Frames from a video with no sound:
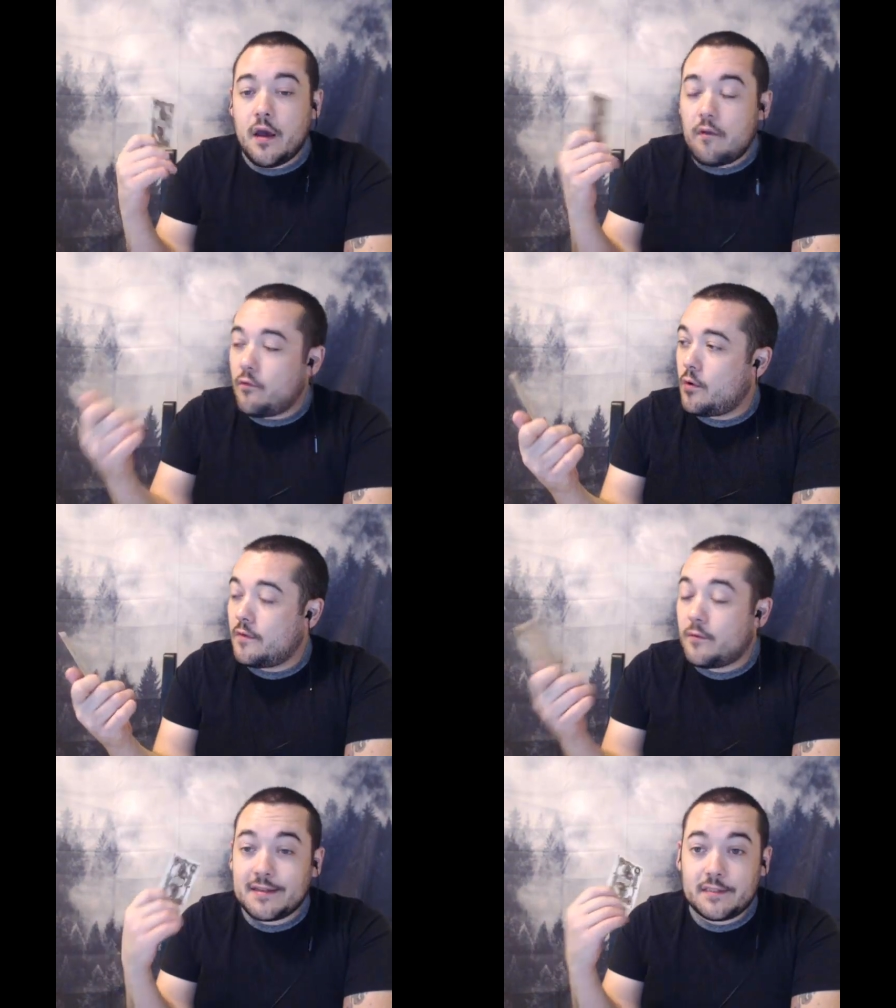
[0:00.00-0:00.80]
For
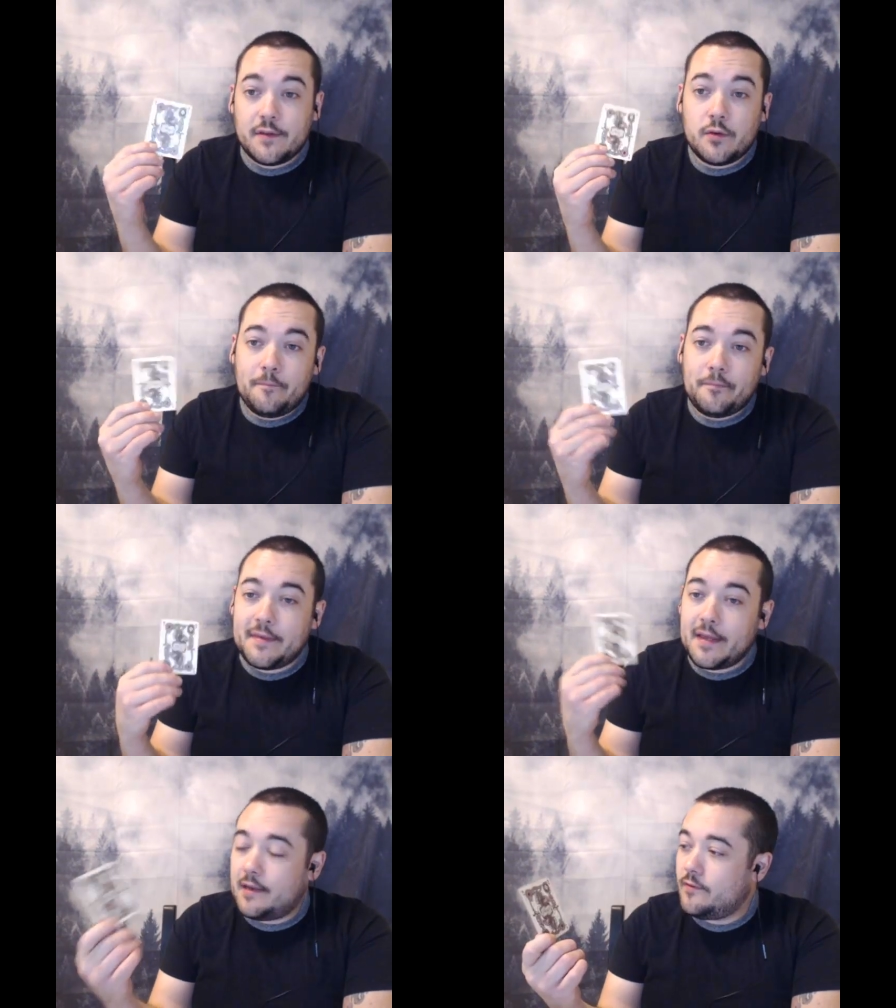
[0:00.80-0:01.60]
the rest of you,
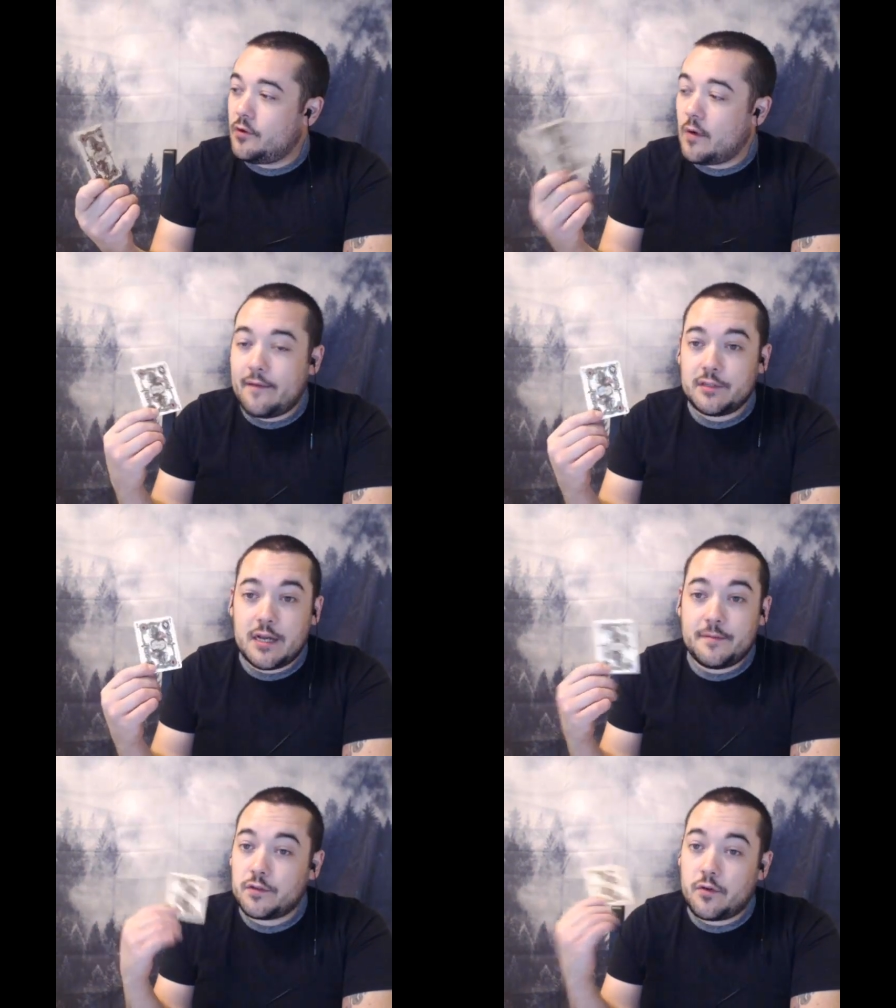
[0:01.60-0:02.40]
again, if you don't have a
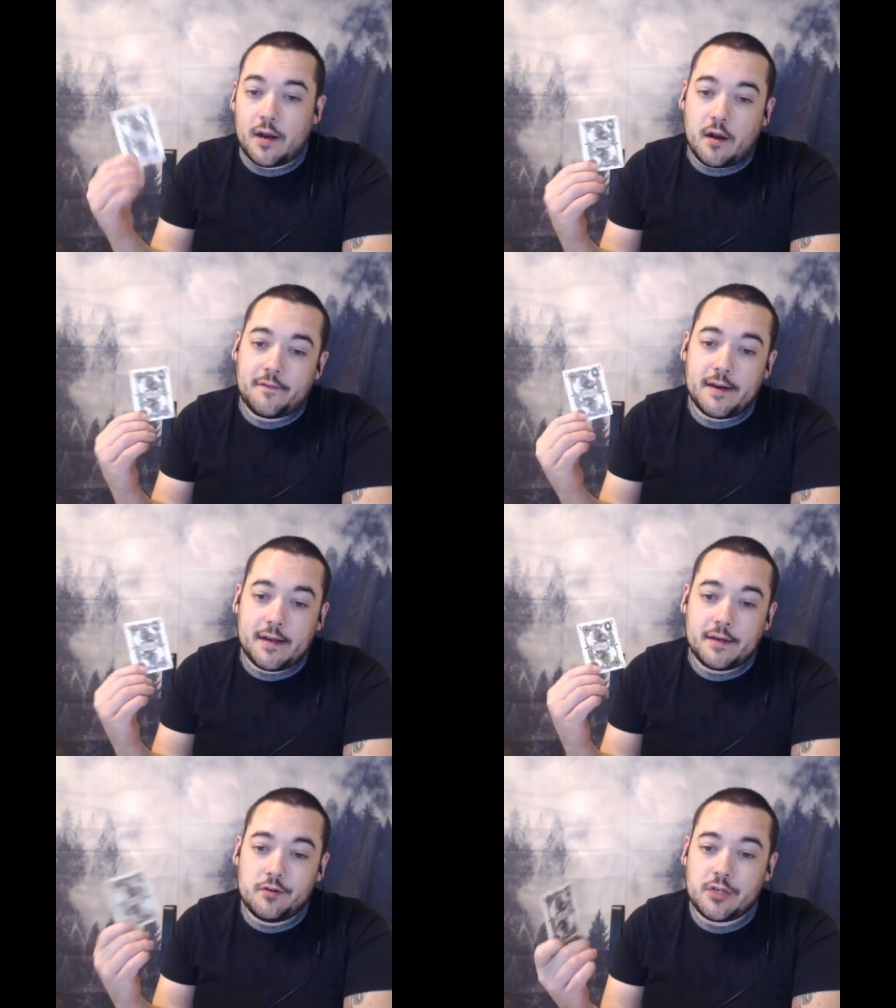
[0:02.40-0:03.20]
job, this is a great card for
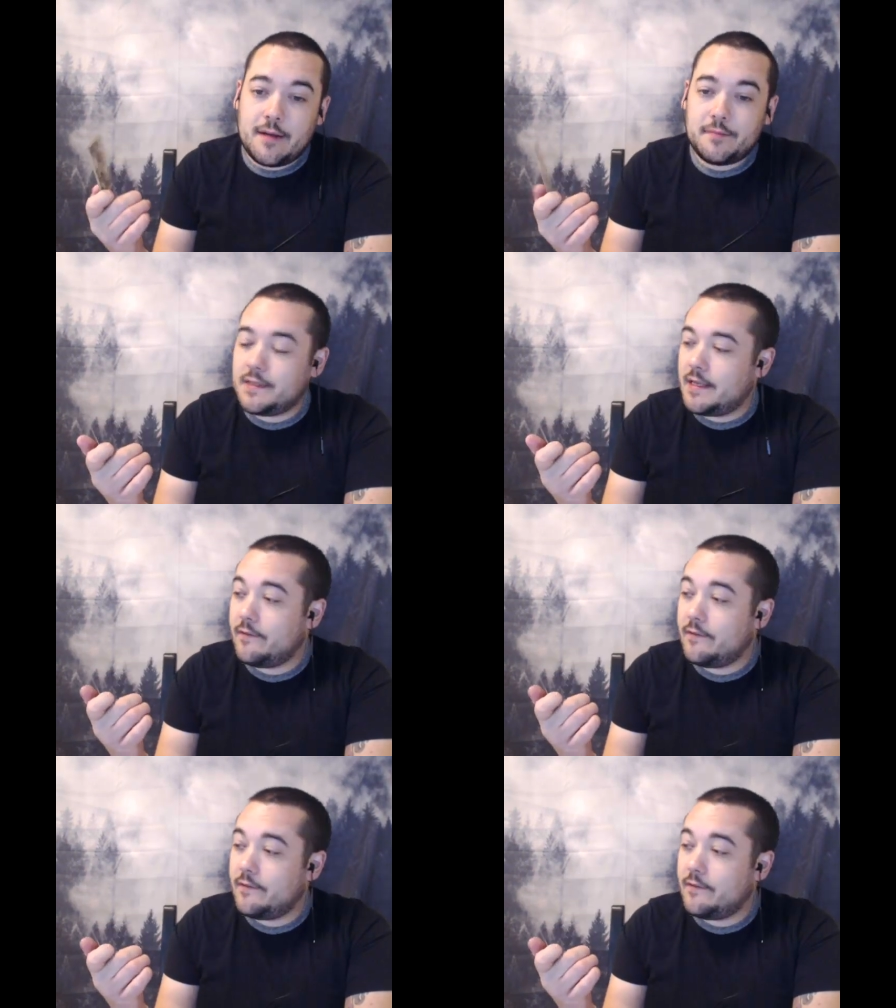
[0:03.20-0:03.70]
getting new jobs.